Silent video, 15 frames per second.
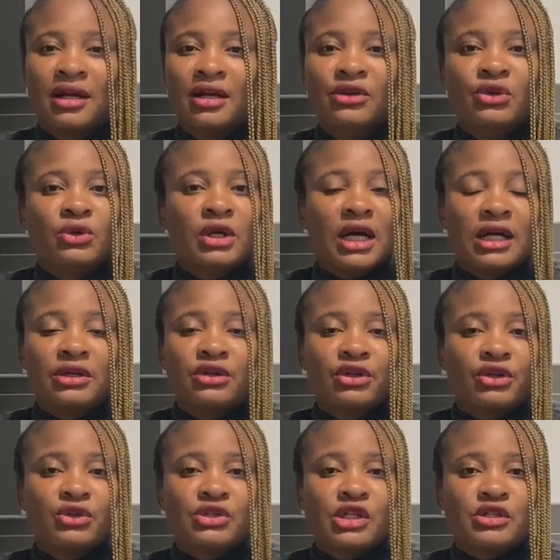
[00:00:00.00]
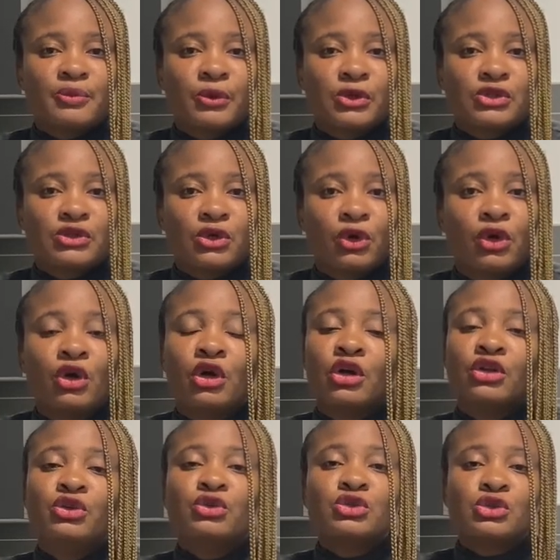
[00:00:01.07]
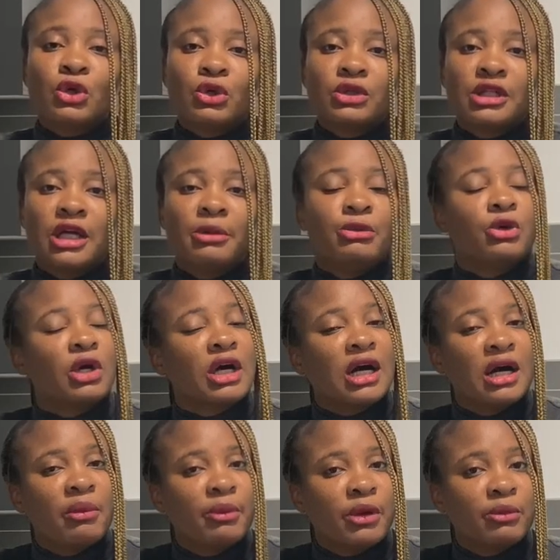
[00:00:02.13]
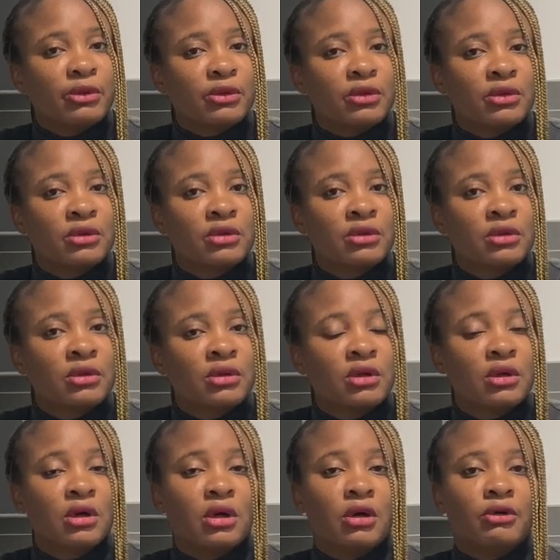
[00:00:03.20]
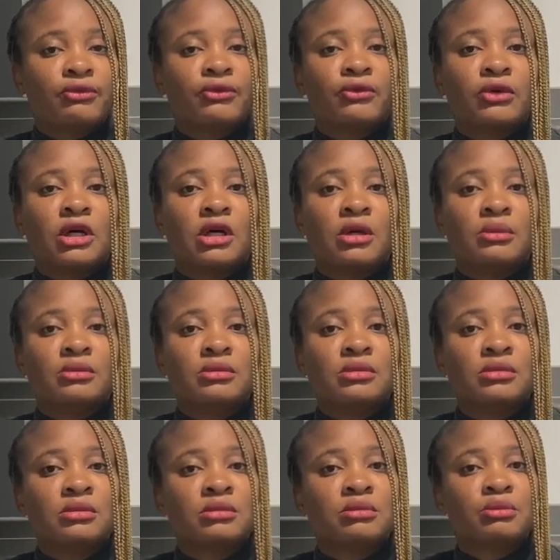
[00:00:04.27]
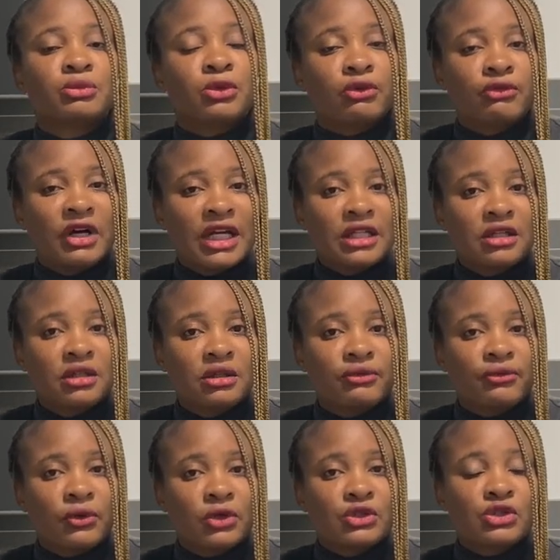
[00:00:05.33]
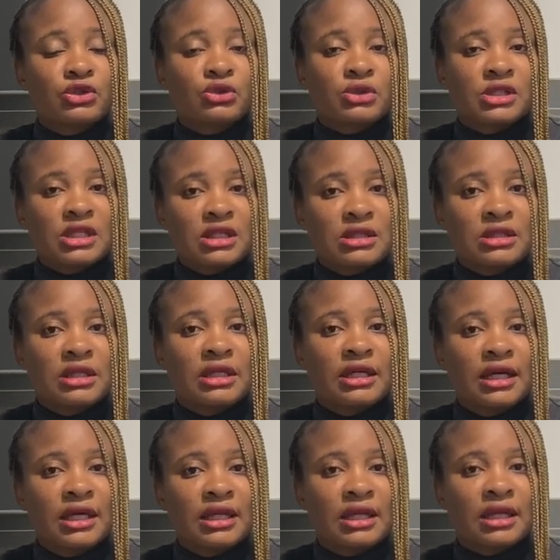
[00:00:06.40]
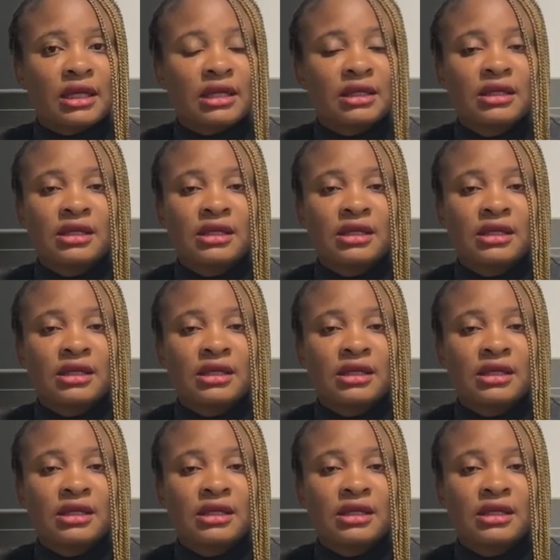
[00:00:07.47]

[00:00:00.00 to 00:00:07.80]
You cannot use a sponsor. You told them you're capable of providing the funds to settle in Canada.